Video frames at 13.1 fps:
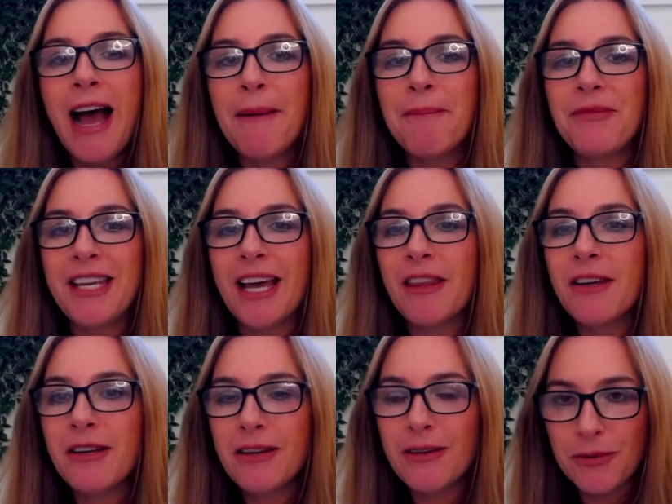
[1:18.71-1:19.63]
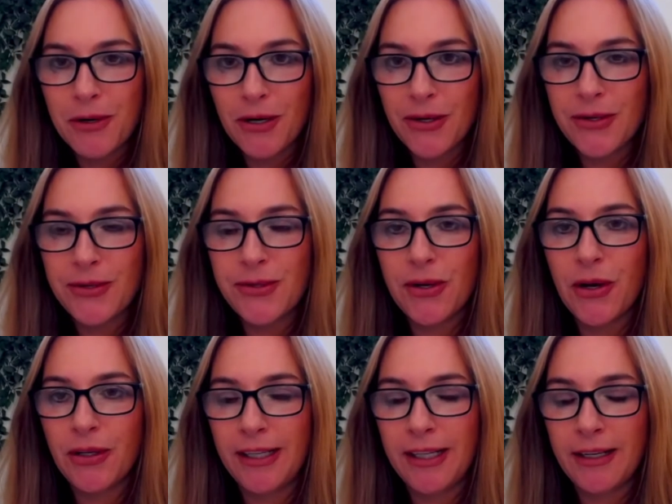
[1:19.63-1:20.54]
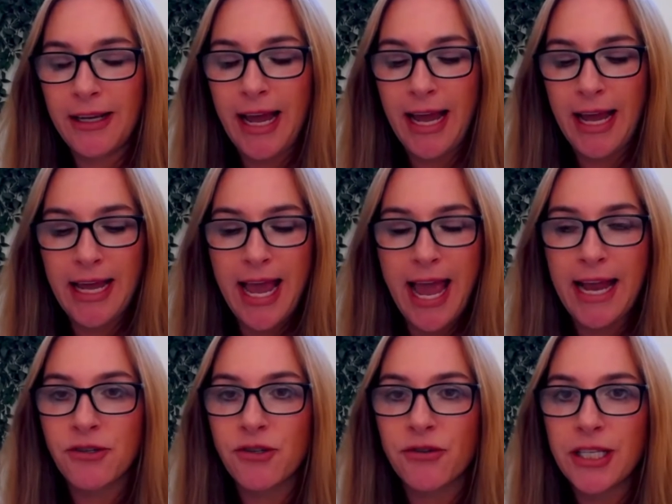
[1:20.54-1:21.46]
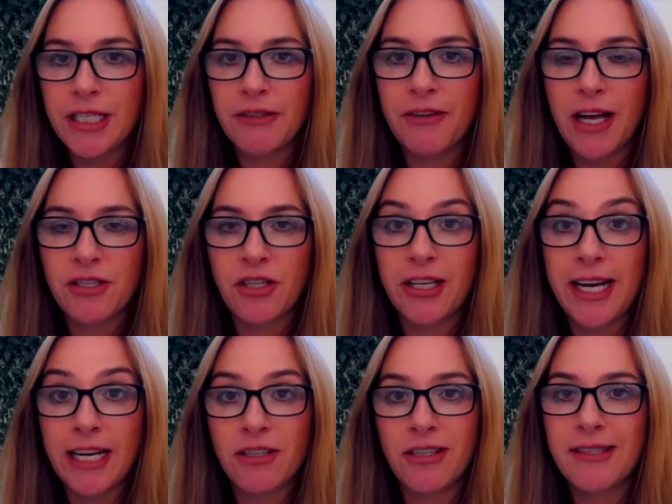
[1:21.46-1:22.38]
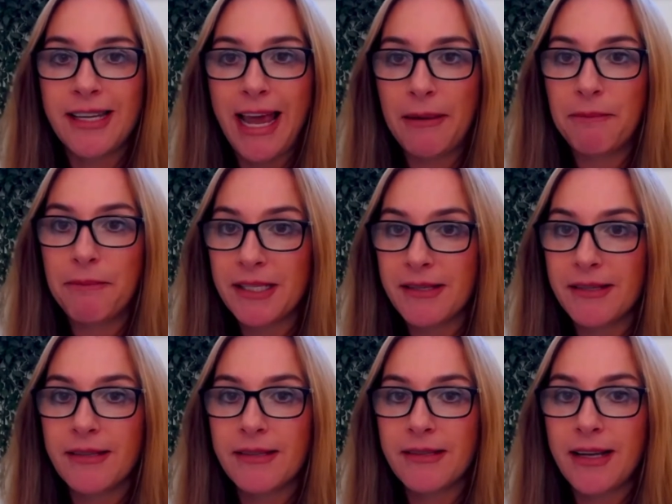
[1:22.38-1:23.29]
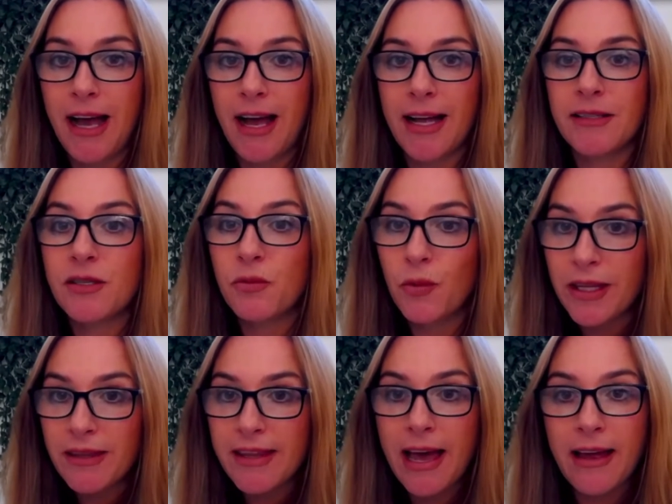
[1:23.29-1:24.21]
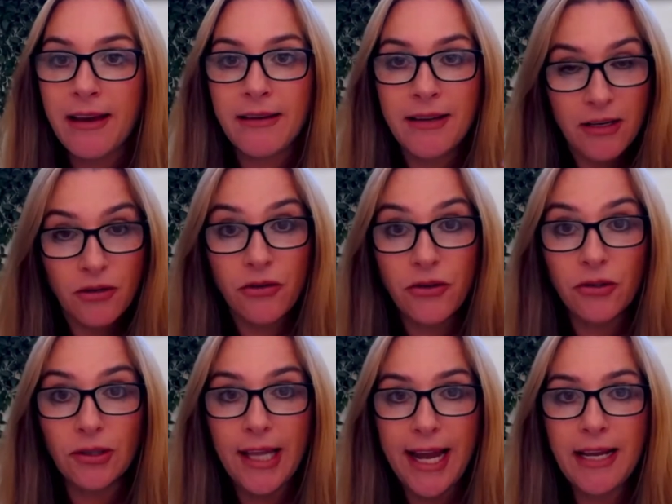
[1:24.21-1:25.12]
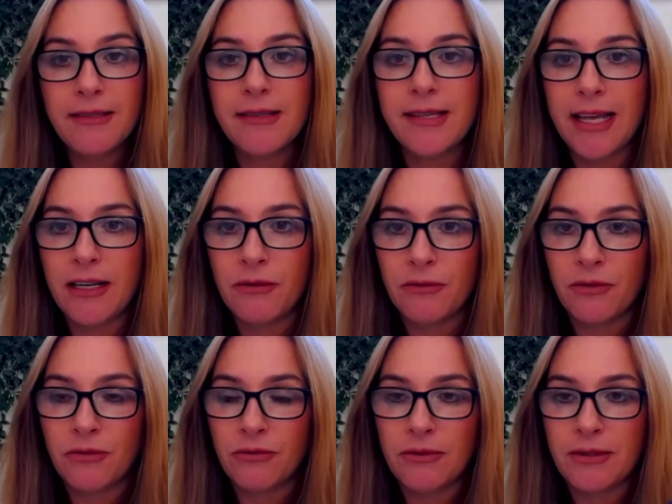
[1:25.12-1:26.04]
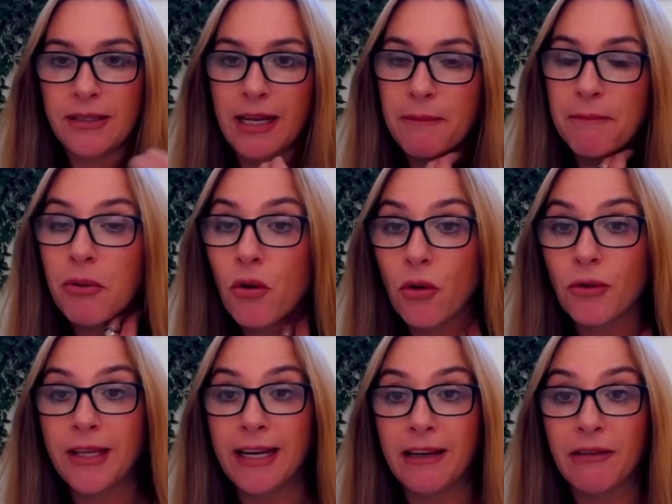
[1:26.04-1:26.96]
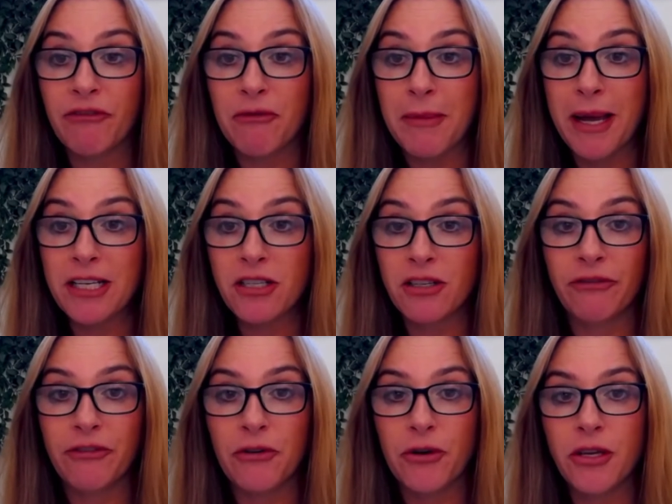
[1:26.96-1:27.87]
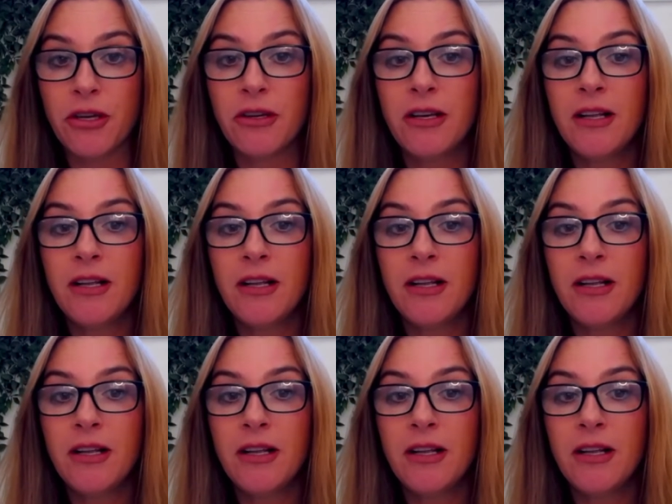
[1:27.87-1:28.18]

The other was on an Android device, you can actually scan business cards with that Google Lens and it will import that information for you.